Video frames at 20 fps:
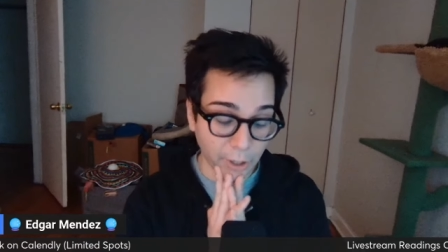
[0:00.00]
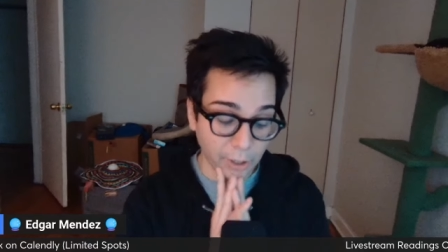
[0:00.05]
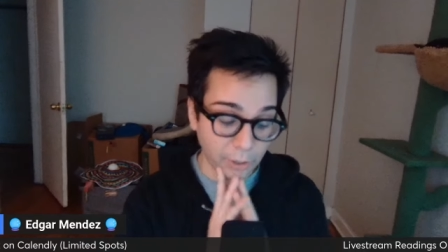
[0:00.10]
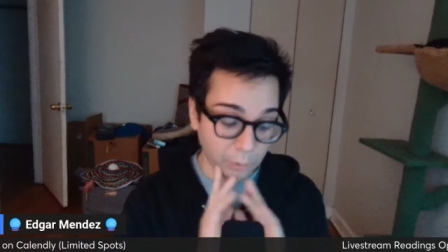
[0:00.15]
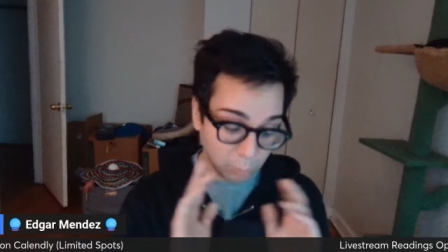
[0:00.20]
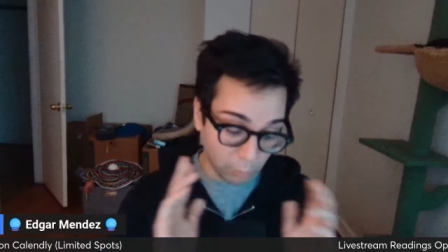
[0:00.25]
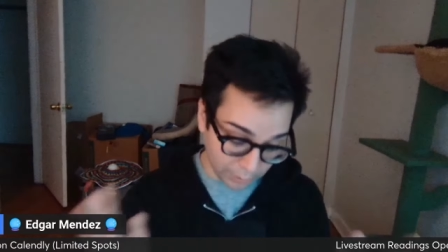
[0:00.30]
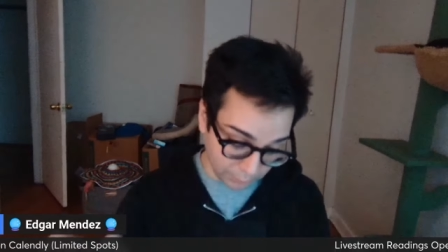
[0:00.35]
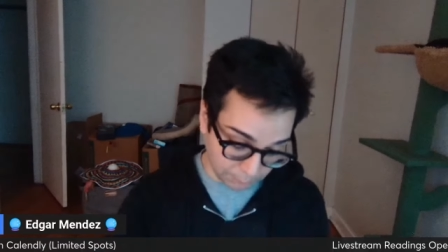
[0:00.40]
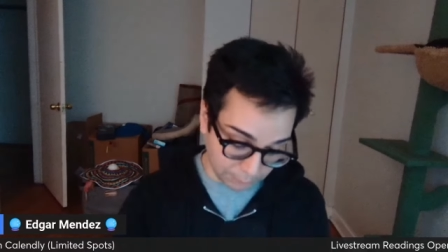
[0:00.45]
It's
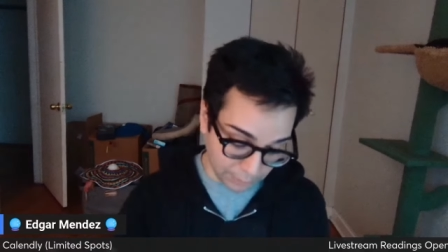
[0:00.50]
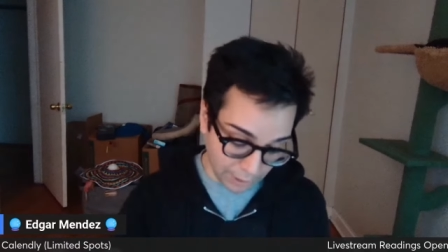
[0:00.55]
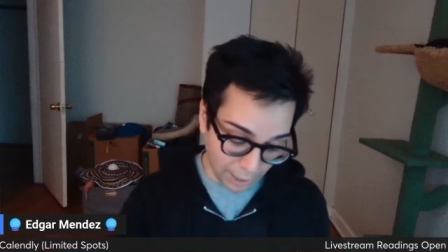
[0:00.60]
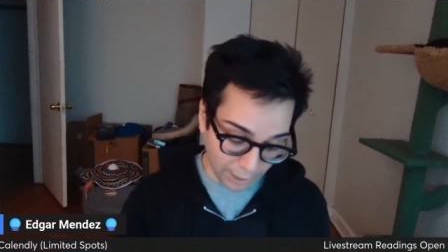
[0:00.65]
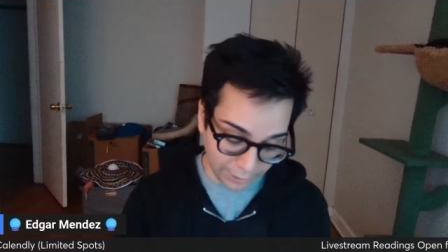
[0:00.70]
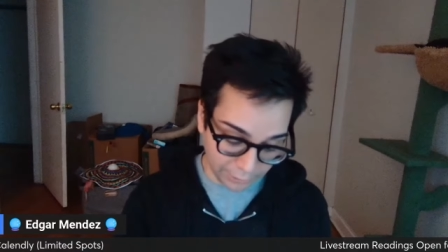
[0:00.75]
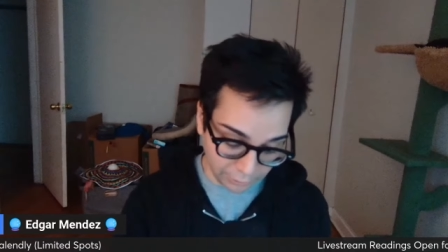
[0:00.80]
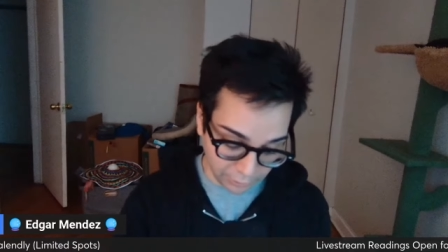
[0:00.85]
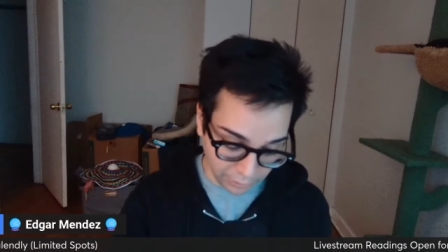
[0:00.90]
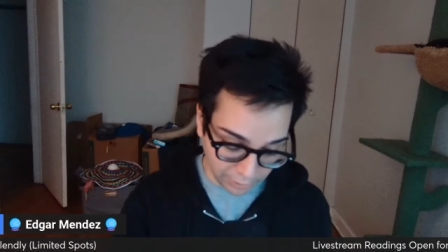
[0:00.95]
what's
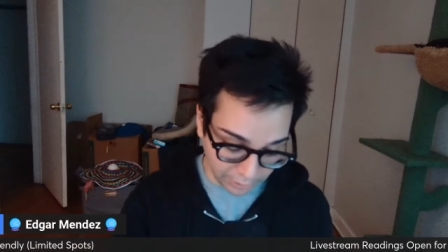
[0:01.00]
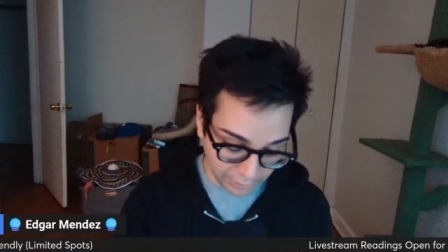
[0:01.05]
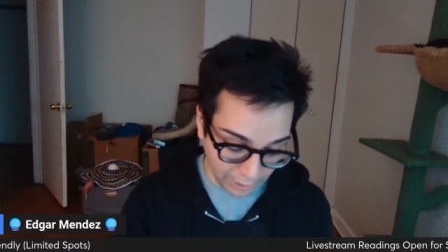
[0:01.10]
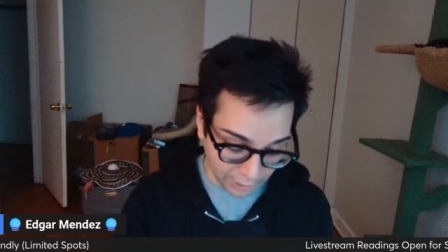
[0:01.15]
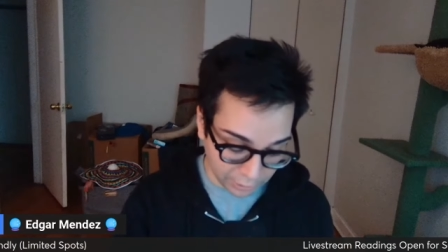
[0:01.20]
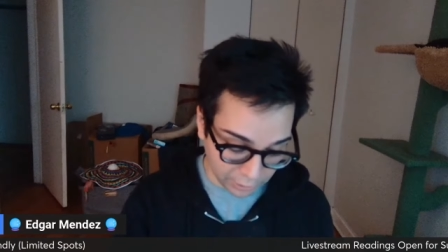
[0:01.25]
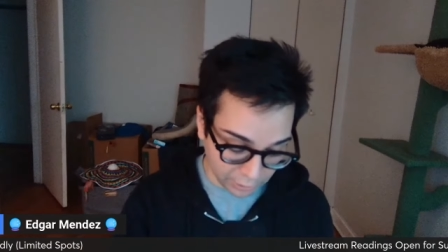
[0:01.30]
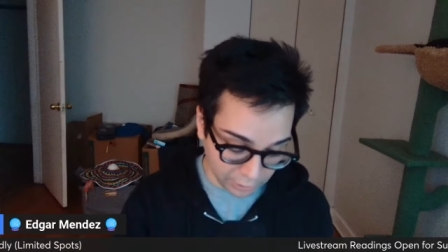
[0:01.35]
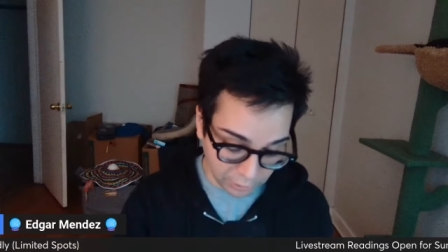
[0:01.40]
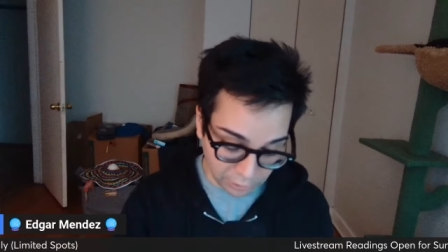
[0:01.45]
blocking your
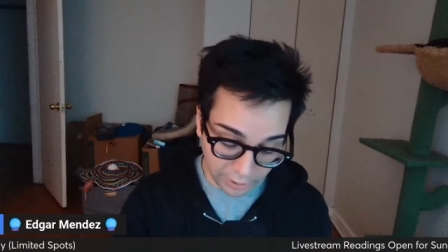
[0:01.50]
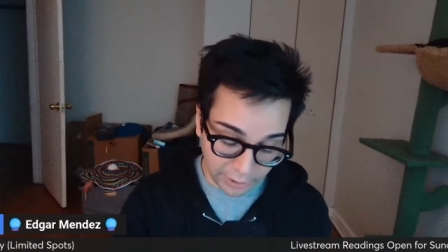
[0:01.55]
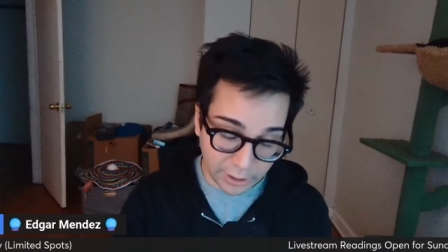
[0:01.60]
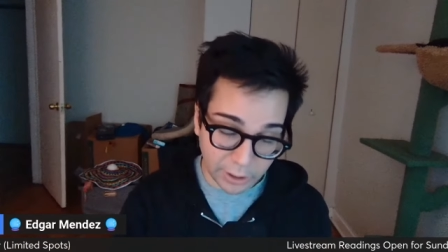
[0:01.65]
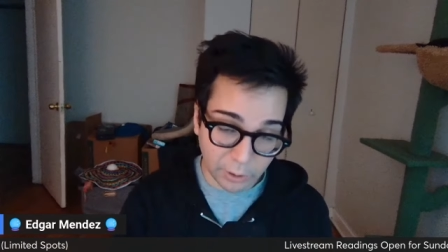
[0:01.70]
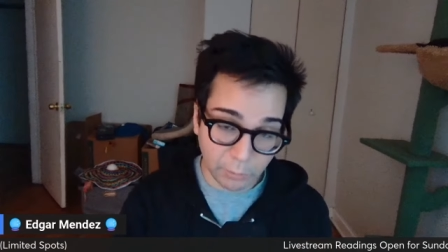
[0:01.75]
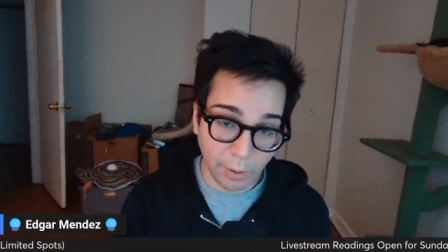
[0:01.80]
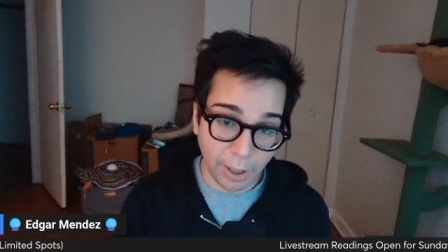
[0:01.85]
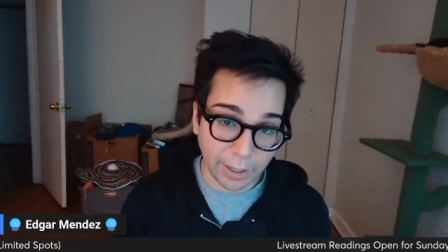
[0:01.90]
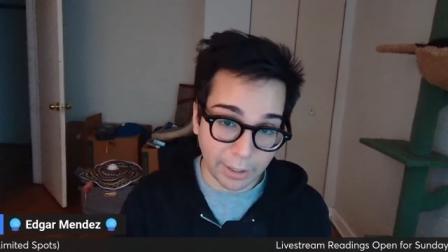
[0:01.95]
connection. So this
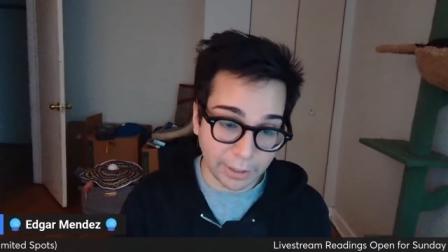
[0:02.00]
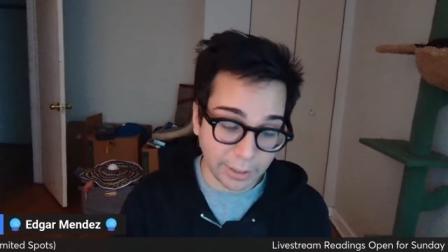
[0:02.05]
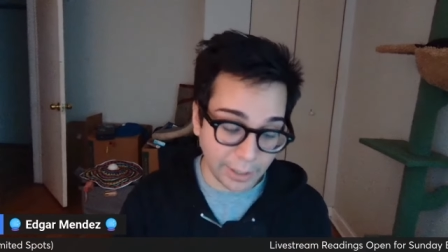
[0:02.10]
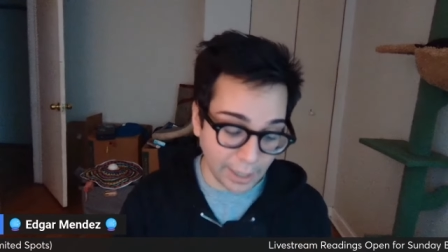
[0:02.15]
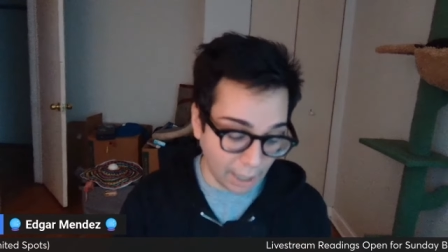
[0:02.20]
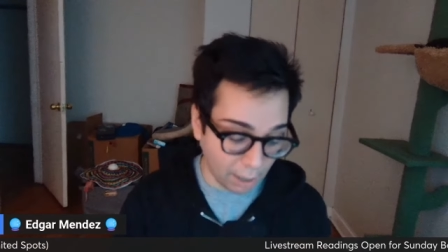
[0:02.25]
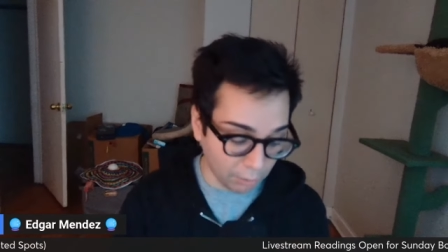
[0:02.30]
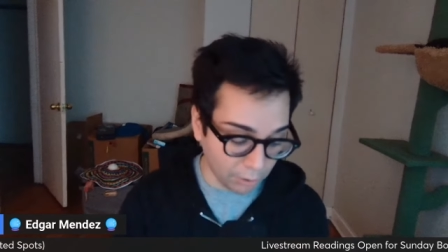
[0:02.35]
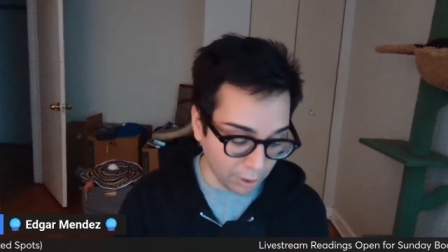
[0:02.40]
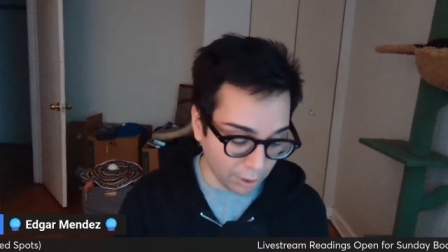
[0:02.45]
is why it's the
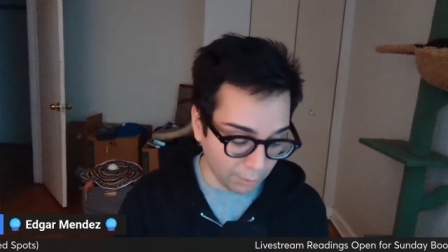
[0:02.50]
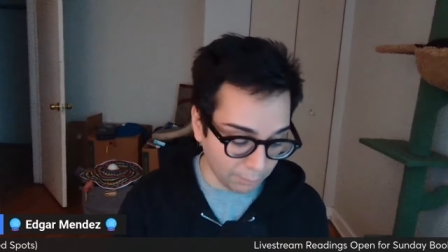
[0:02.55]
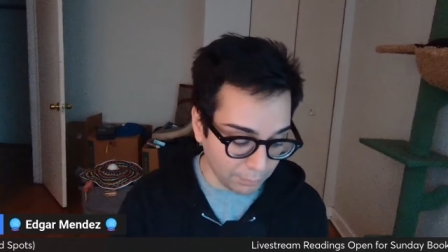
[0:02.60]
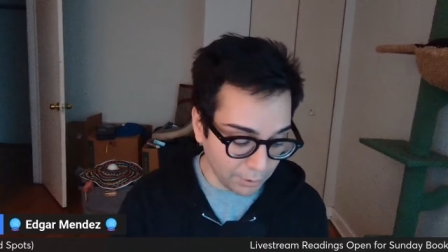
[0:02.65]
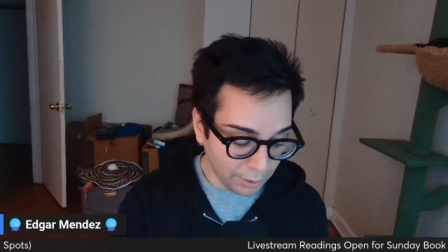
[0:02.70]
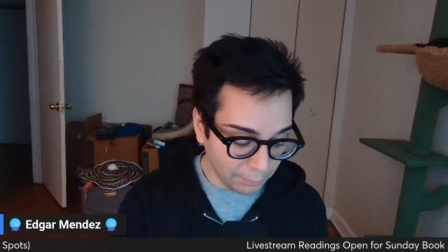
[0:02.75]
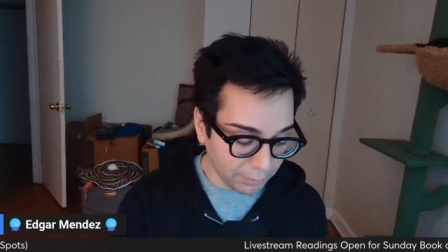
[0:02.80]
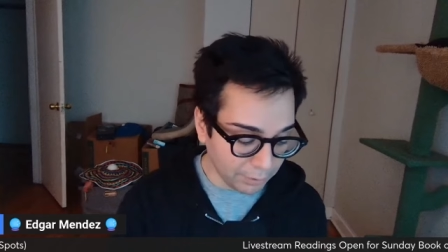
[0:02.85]
outcome.